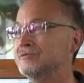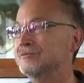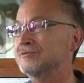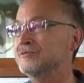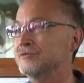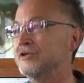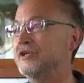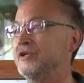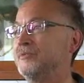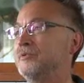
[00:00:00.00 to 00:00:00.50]

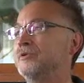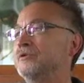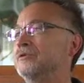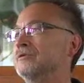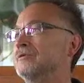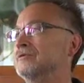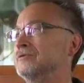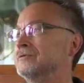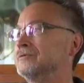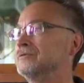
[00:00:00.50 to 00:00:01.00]
to keep
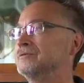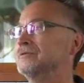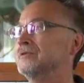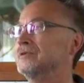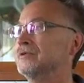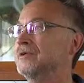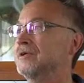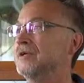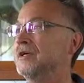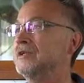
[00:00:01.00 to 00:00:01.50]
it.
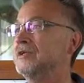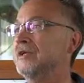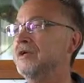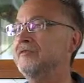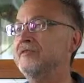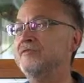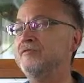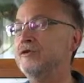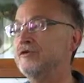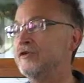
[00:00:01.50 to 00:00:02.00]
And
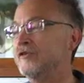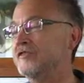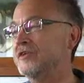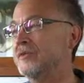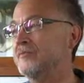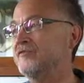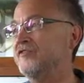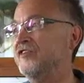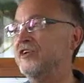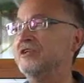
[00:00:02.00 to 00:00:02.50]
every one of
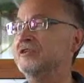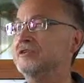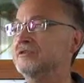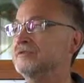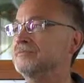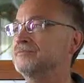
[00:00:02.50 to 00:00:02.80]
them failed.